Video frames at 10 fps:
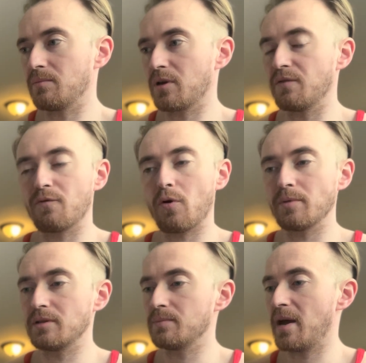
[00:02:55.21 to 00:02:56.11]
Conformed
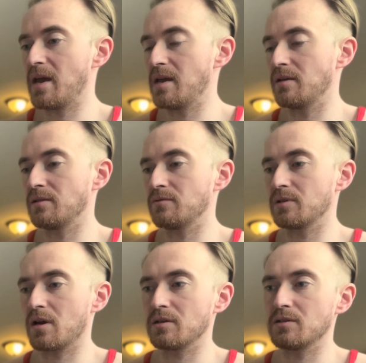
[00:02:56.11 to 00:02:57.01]
it to my hand. It was a
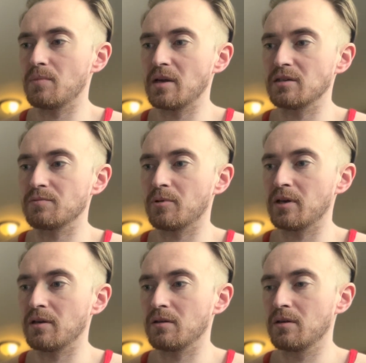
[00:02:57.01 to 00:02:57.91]
custom-made splint.